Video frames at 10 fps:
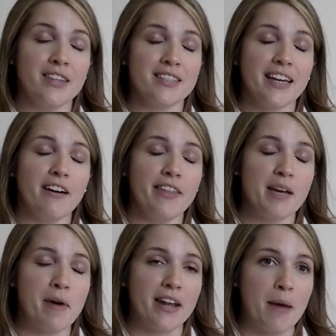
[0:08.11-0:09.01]
scary thing
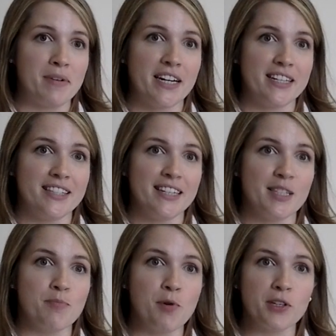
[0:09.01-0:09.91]
about hepatitis C
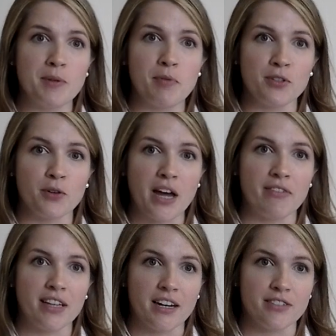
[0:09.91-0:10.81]
is most people don't have a
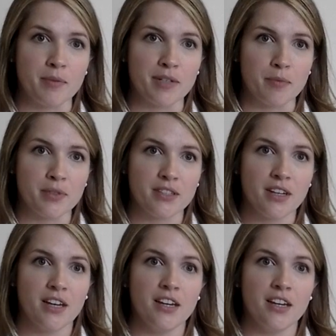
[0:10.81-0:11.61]
lot of symptoms.